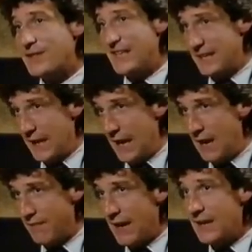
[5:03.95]
did
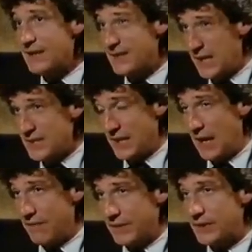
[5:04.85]
have and does
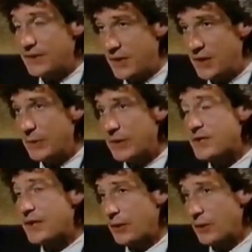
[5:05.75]
have a continuing
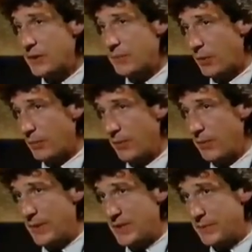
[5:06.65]
security problem
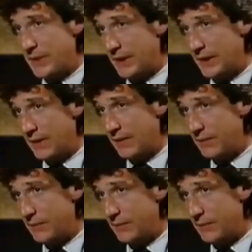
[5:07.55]
in Matabeleland?